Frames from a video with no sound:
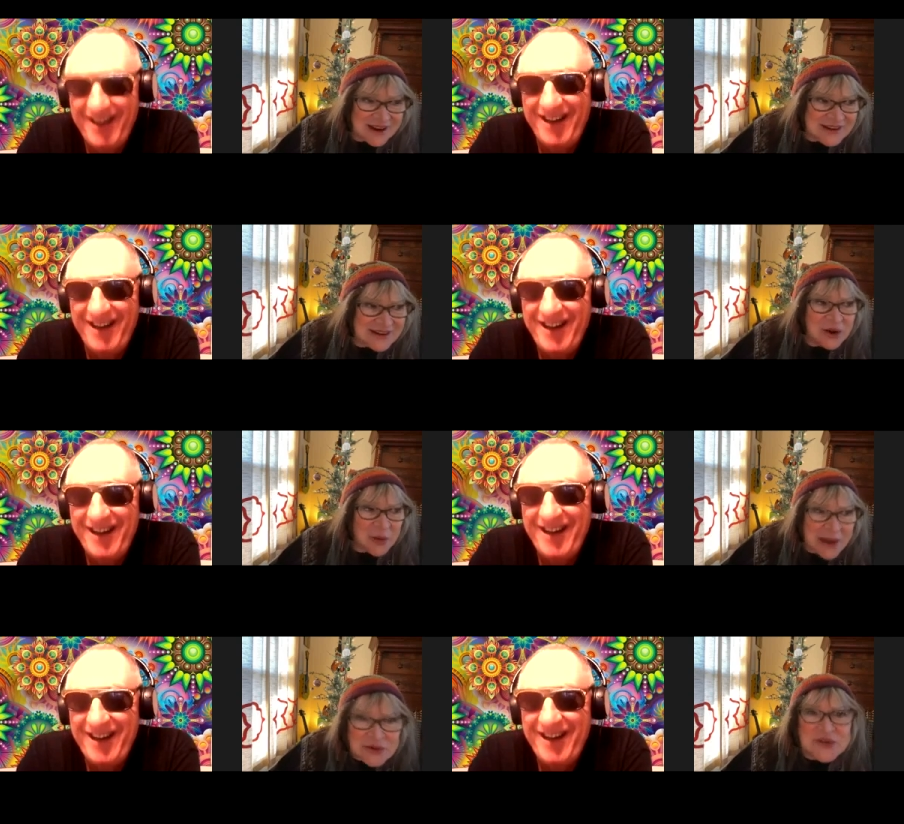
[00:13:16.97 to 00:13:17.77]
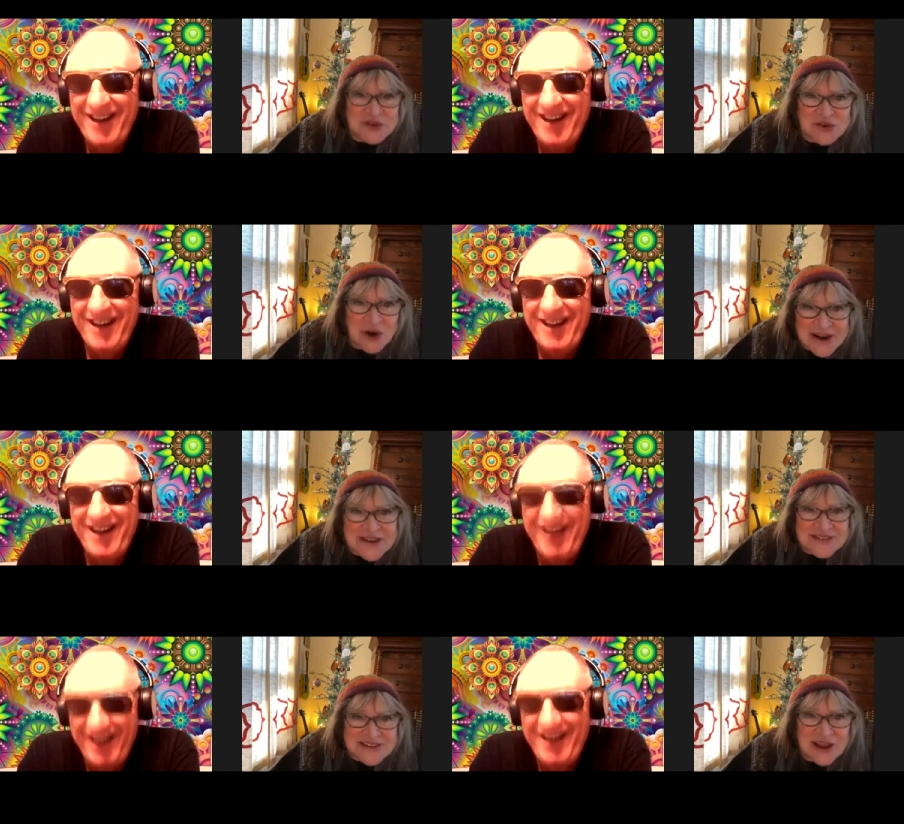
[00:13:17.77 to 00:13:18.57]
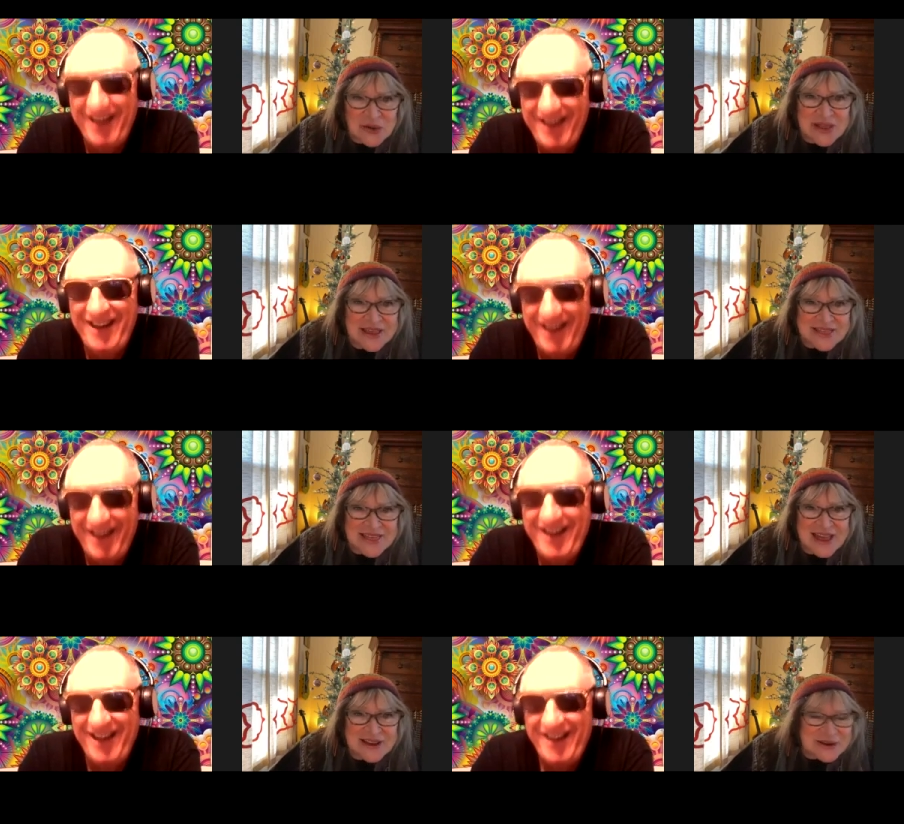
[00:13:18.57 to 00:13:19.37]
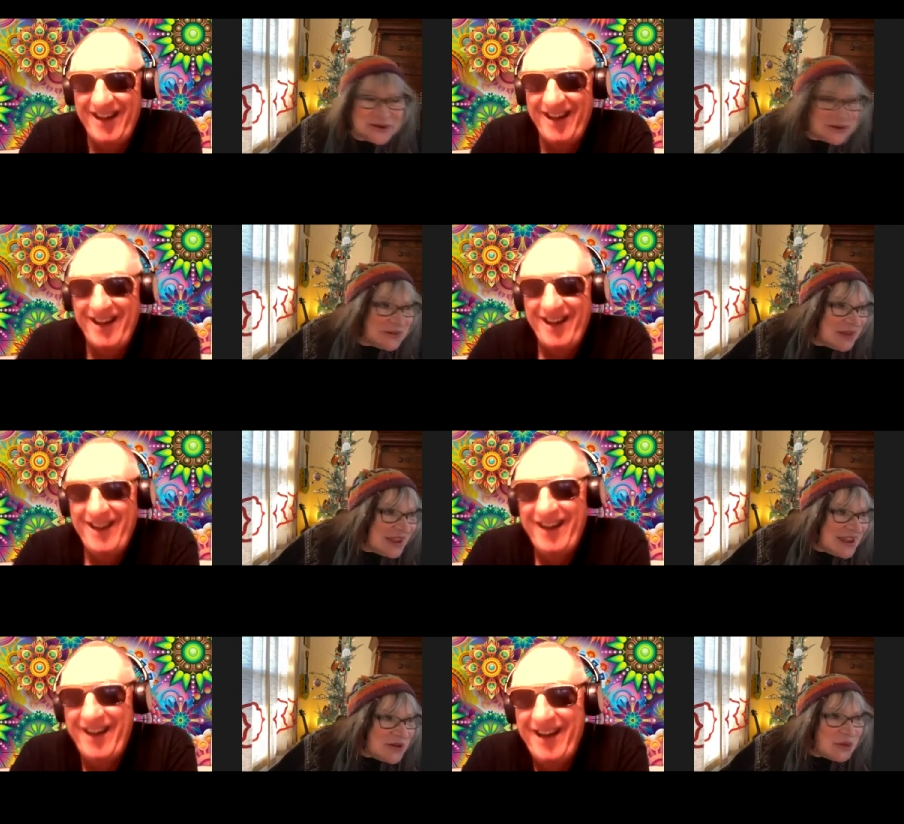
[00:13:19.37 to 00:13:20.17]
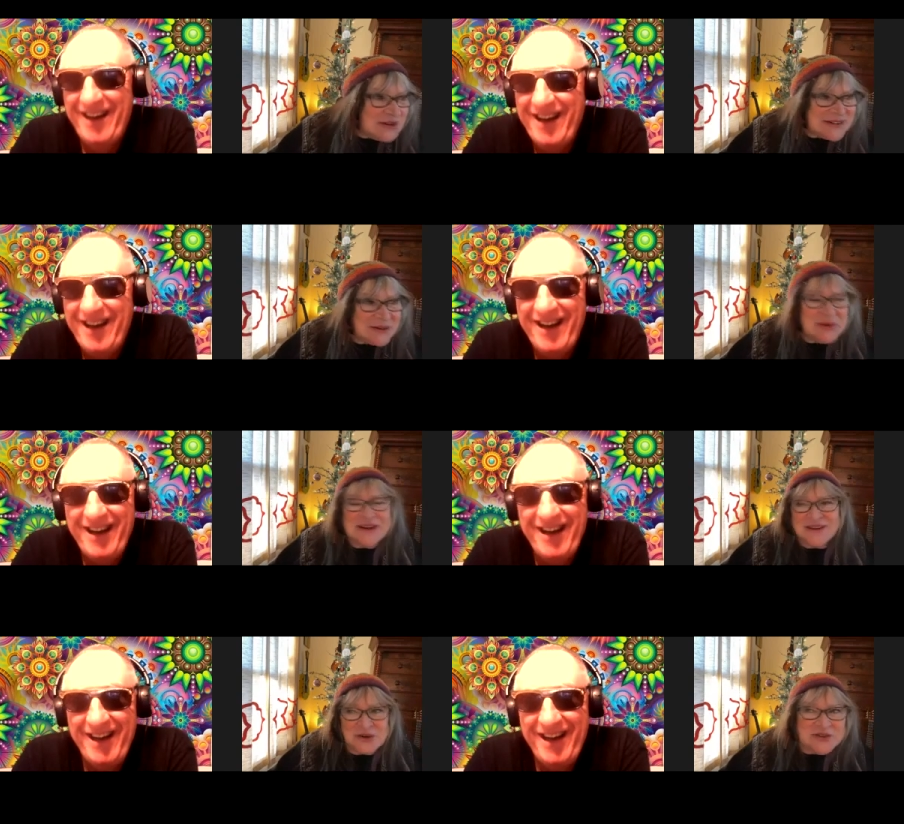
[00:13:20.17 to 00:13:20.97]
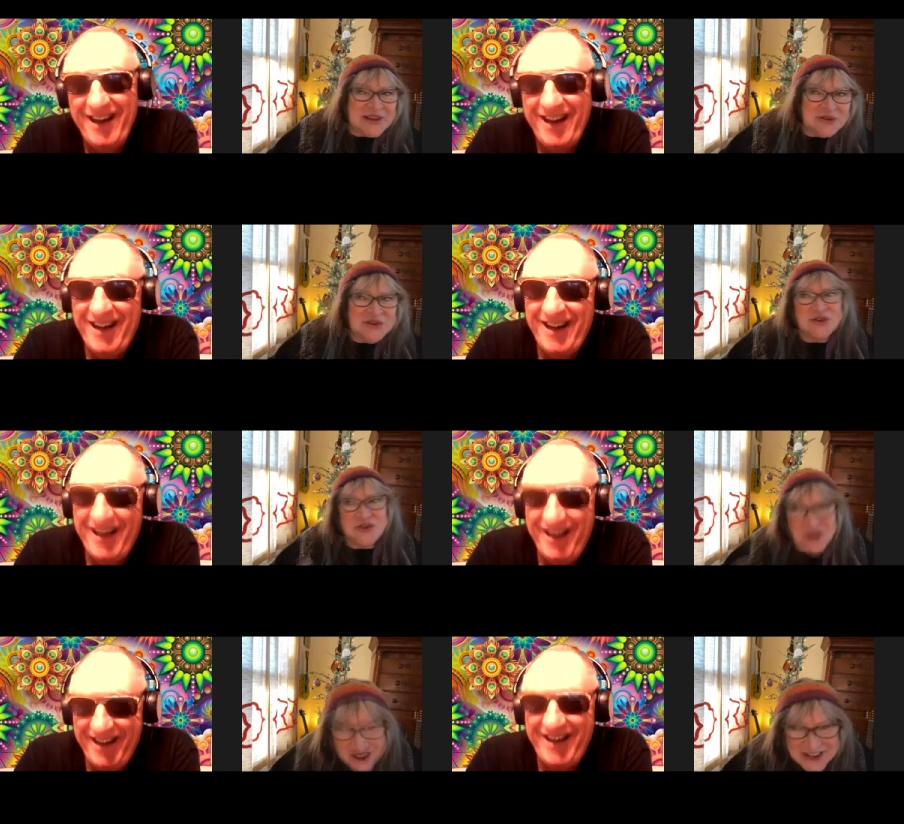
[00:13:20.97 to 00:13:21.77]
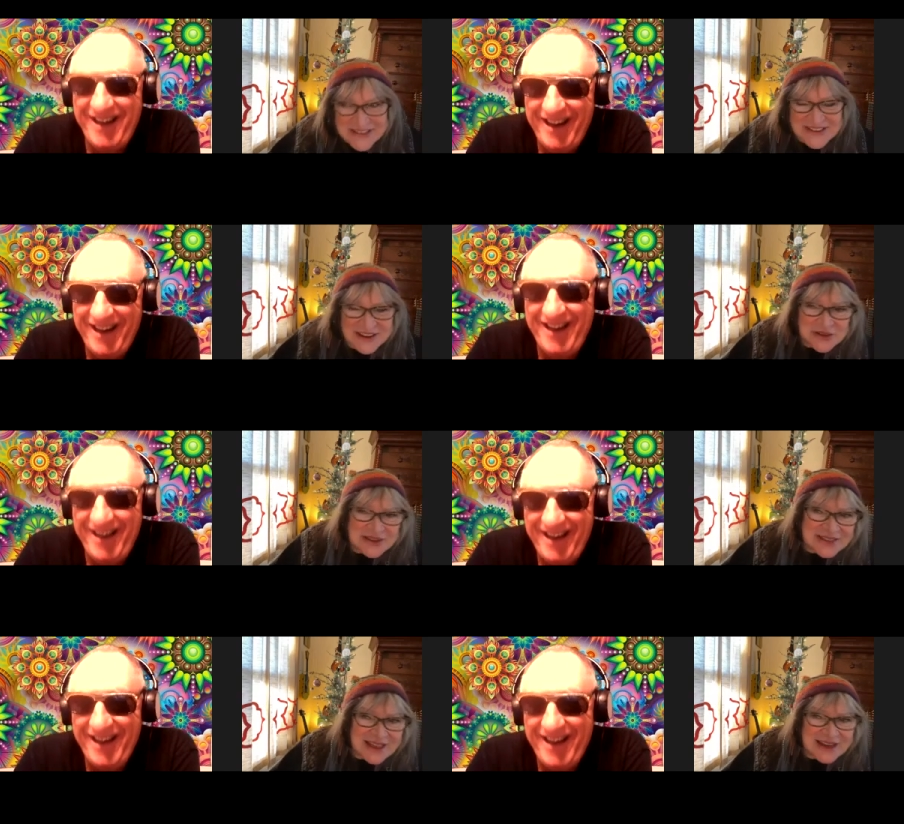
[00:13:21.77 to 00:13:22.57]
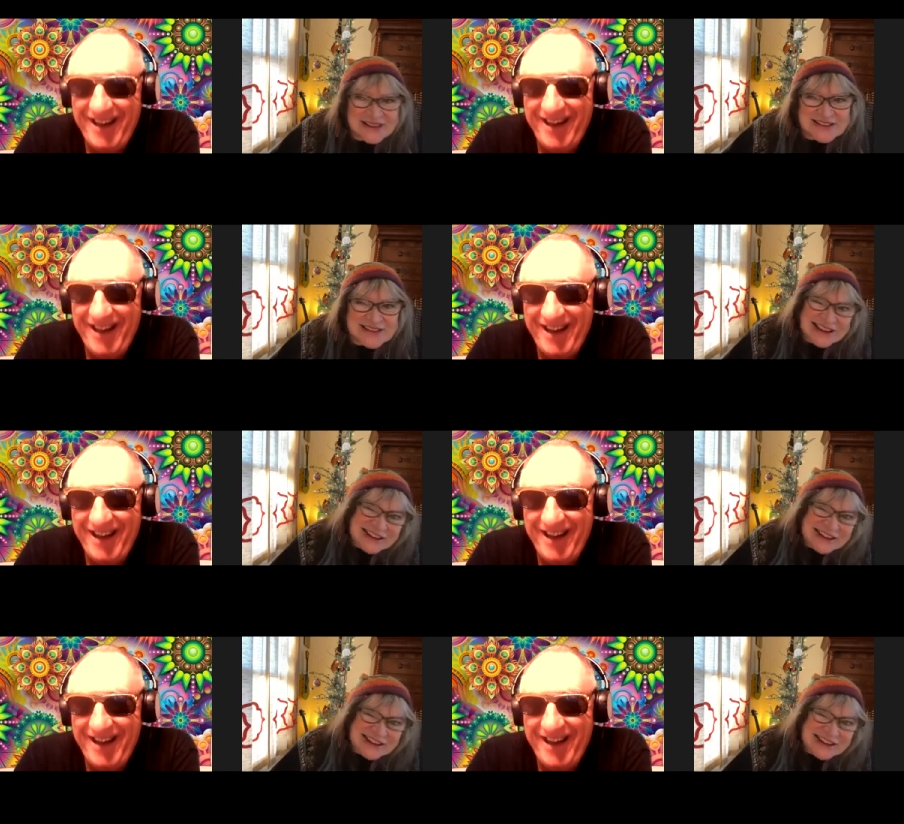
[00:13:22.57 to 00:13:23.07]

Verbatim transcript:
Speaker 1: I didn't go out to try to sound like that. You know, when somebody goes out to try to sound like that, it's like,